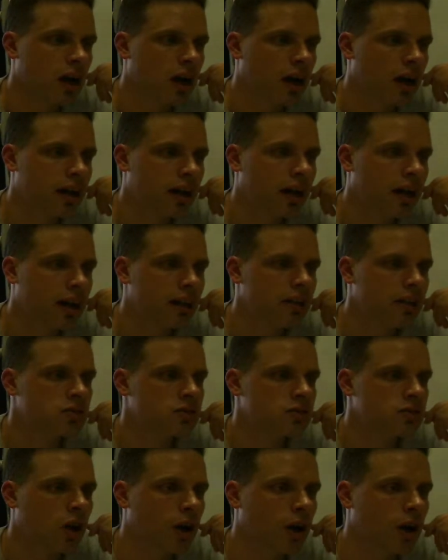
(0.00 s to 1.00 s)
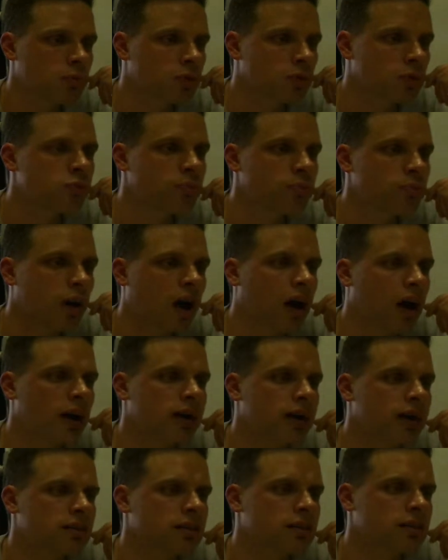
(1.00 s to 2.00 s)
I can't ascribe
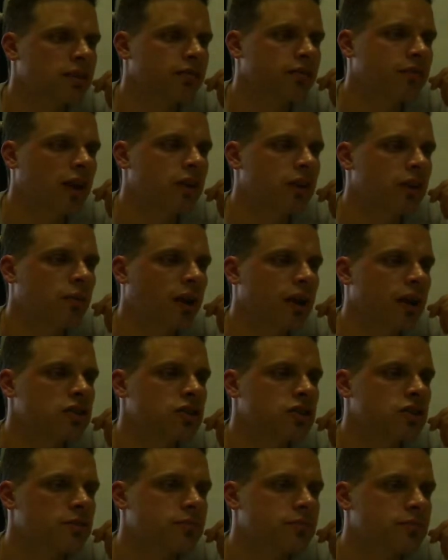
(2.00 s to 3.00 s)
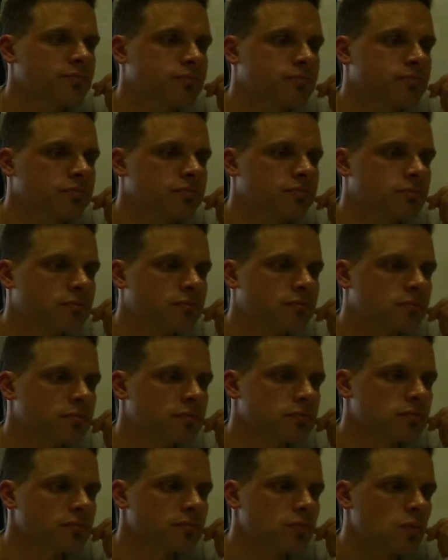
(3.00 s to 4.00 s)
goodbye to the value H.
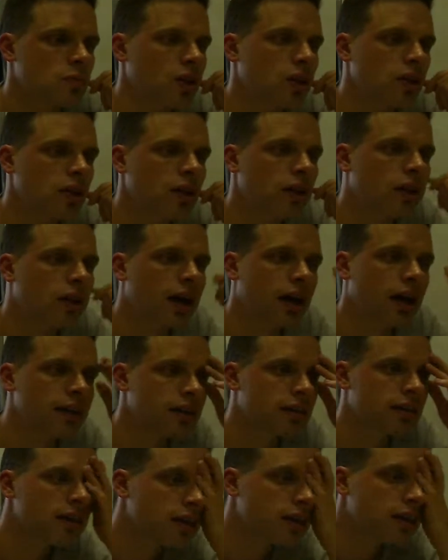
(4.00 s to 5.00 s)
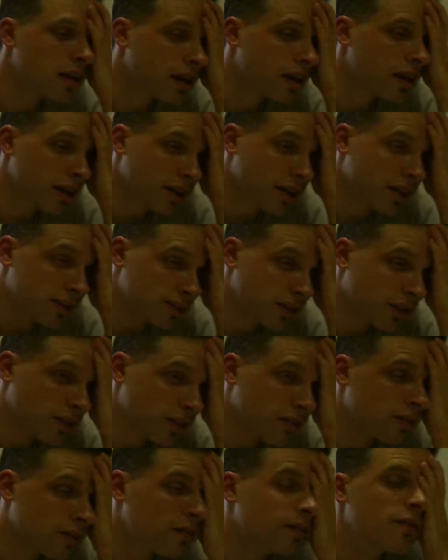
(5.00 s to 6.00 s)
Okay,
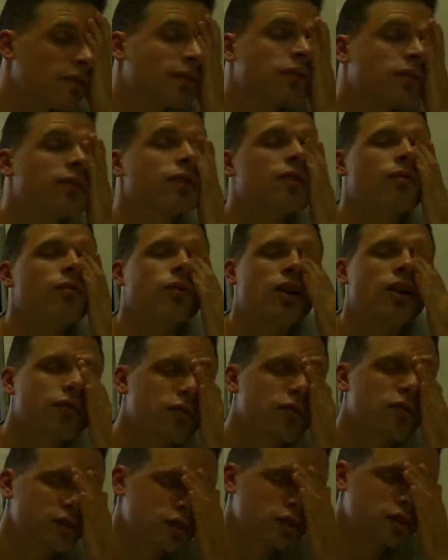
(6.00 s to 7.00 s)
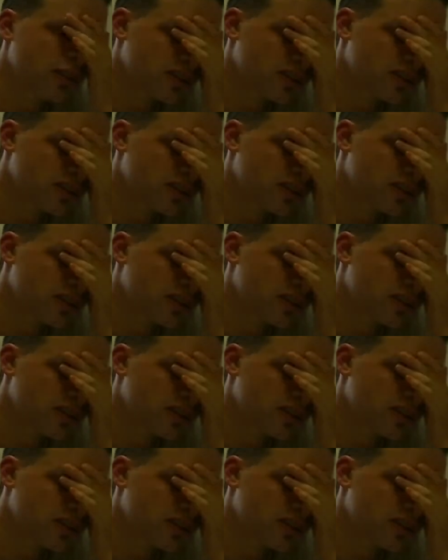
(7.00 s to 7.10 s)
so when I first